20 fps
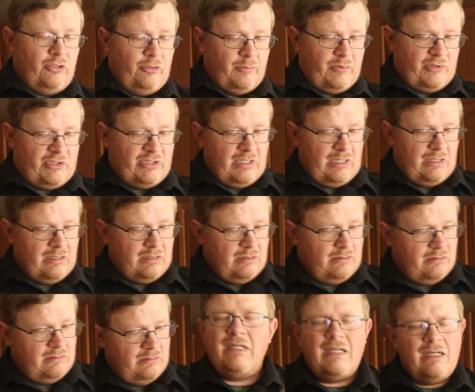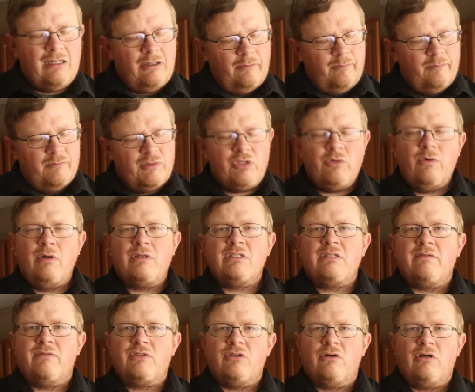2%. Now, 2
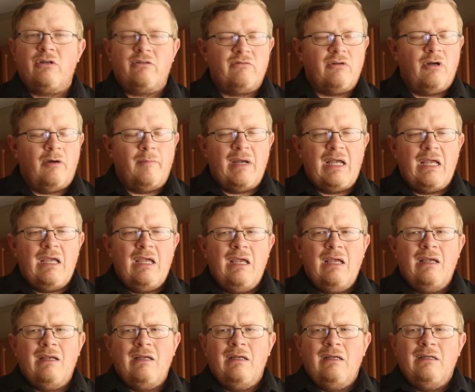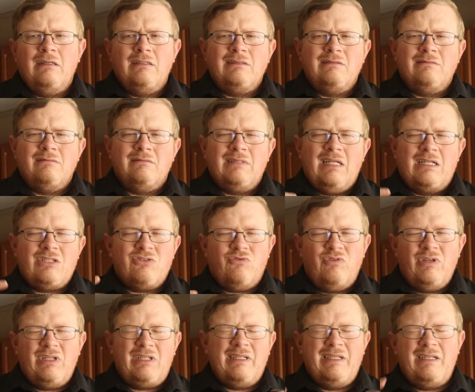ounces of a dark rum. That's
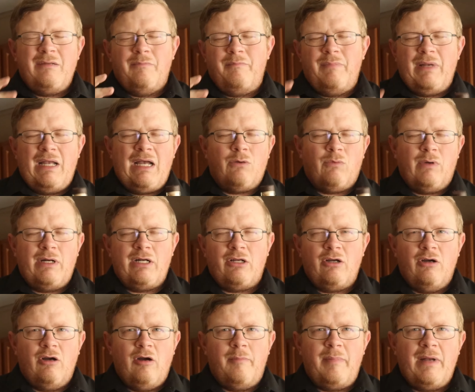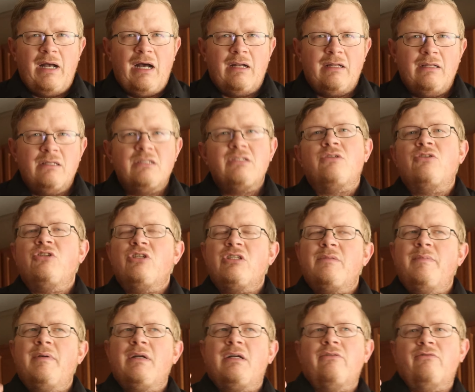really a bad way to go about it, so
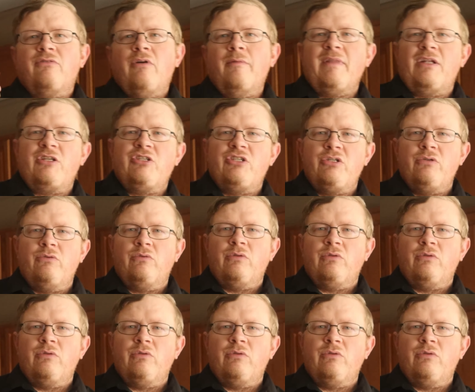just pick a rum that